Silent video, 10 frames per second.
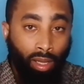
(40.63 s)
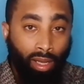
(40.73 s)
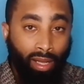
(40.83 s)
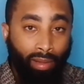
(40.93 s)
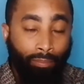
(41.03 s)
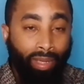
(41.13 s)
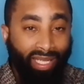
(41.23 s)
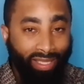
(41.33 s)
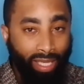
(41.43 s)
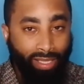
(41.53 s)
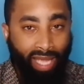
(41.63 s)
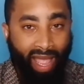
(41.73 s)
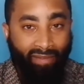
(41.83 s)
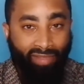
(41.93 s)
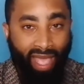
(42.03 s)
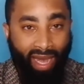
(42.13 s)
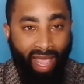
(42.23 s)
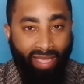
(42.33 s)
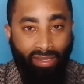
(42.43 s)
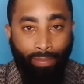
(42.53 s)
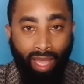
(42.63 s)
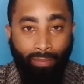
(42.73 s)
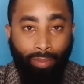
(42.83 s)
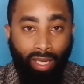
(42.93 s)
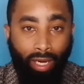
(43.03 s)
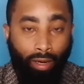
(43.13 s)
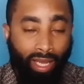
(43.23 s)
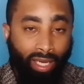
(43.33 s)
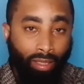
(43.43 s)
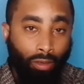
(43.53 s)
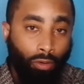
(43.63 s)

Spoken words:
but it does have that as a main player in it,